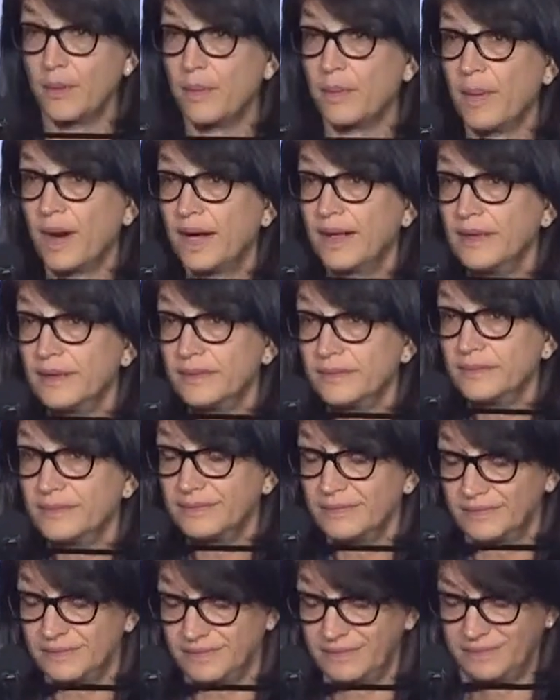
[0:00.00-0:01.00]
But
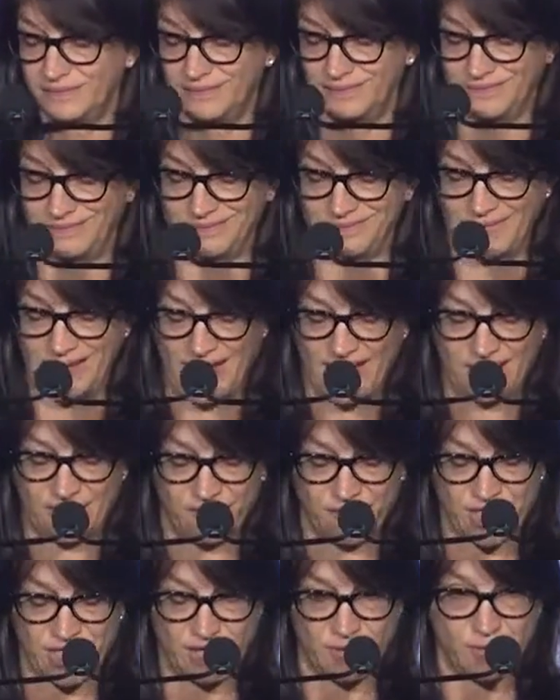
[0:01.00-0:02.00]
out of
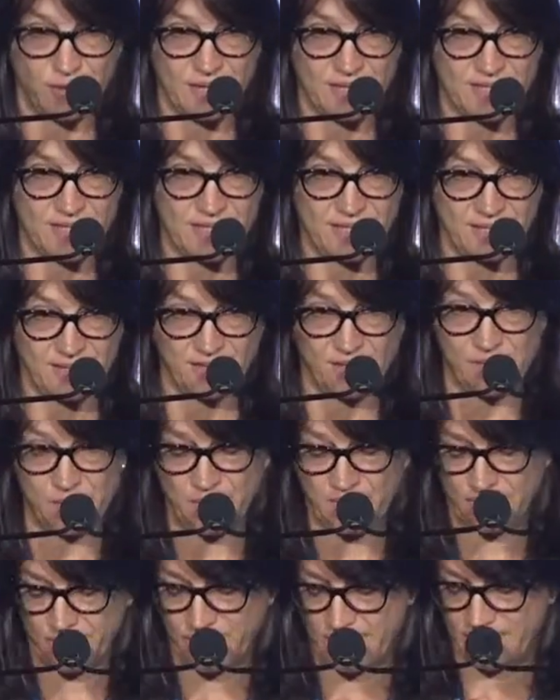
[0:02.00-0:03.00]
generosity of
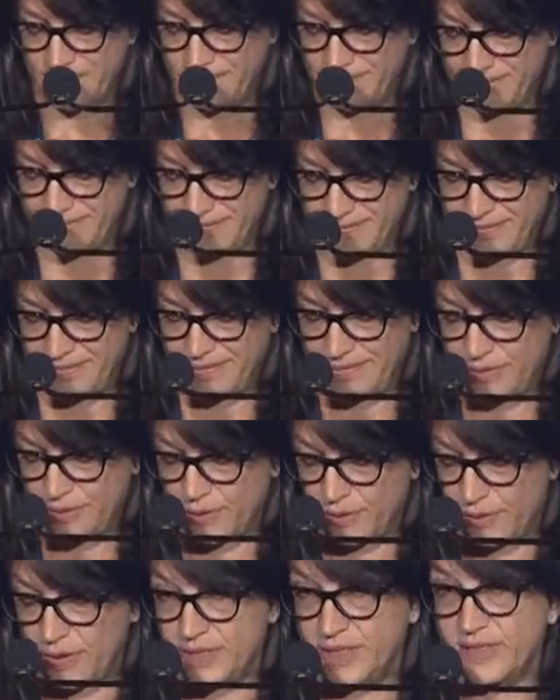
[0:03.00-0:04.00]
spirit,
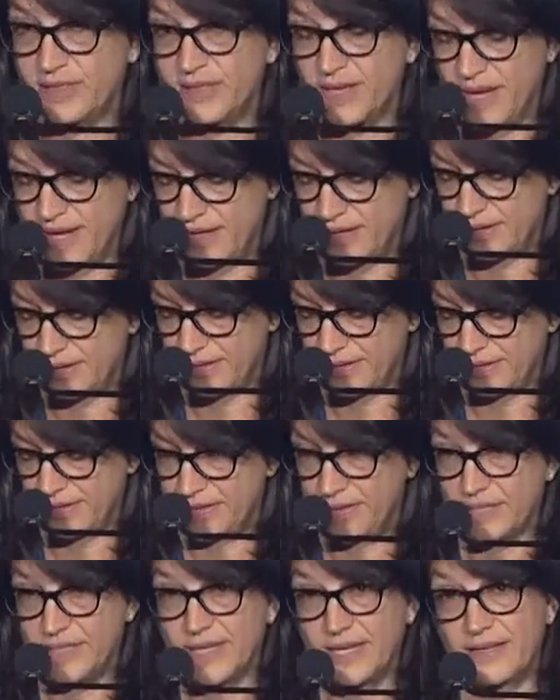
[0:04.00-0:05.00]
or a desire
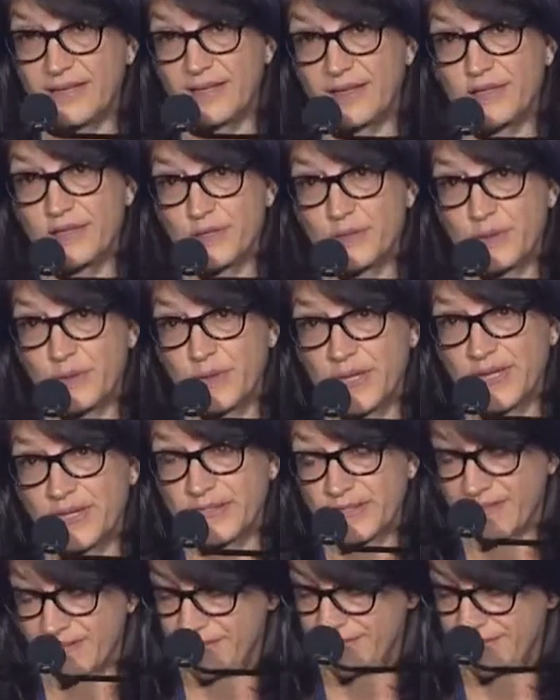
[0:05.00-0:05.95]
to tell their stories,